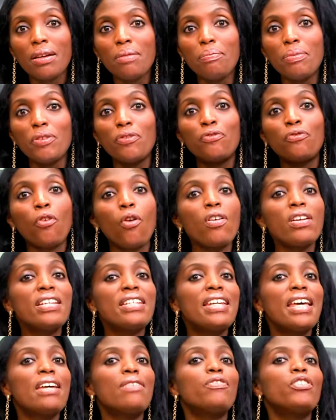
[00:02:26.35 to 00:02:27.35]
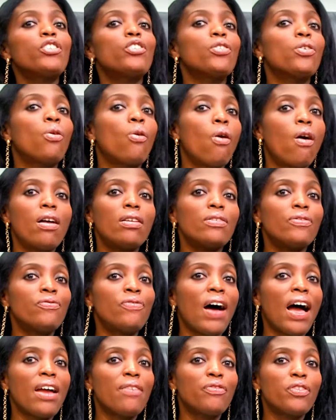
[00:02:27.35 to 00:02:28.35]
Before David could
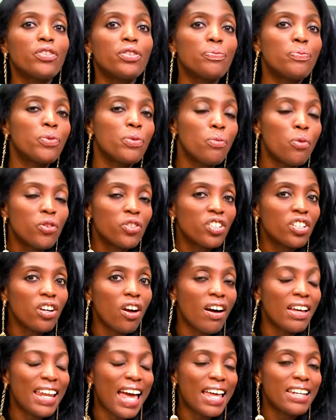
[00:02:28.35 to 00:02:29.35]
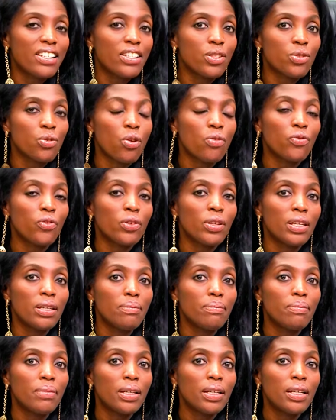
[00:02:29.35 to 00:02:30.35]
qualify for the promotion God had in store for
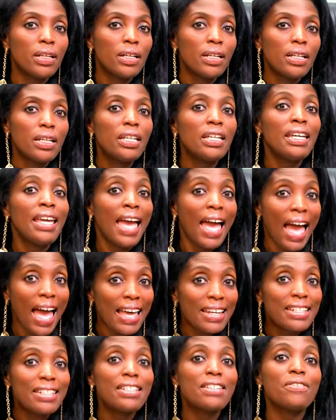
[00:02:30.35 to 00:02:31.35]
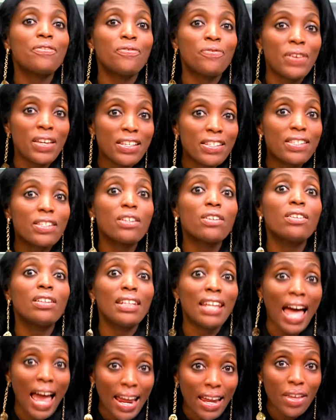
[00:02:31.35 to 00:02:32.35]
him, he had to face
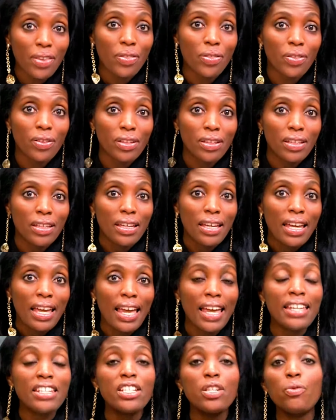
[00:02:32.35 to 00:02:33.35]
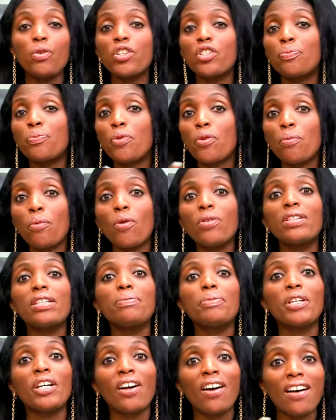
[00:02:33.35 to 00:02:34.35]
Goliath. And he was
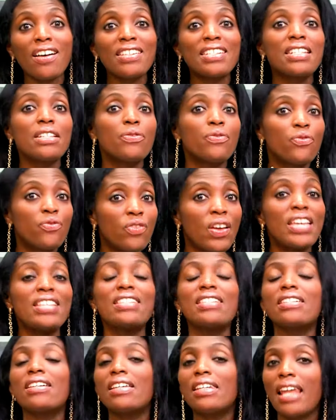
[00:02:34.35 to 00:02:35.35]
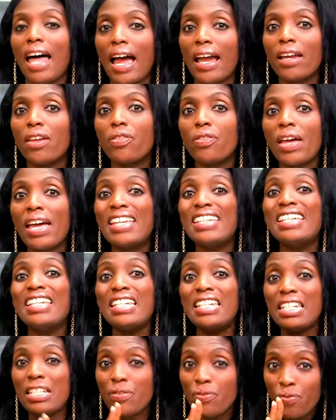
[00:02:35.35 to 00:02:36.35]
promoted because he faced Goliath and he
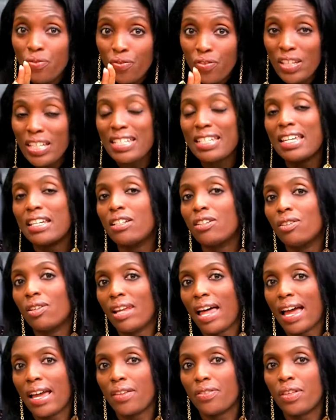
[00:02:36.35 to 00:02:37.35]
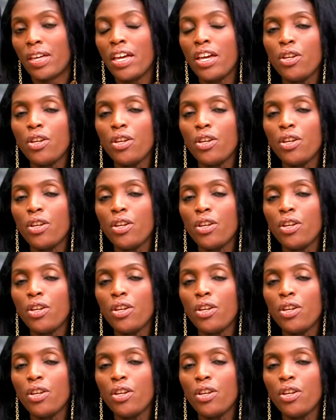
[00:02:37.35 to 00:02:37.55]
defeated Goliath.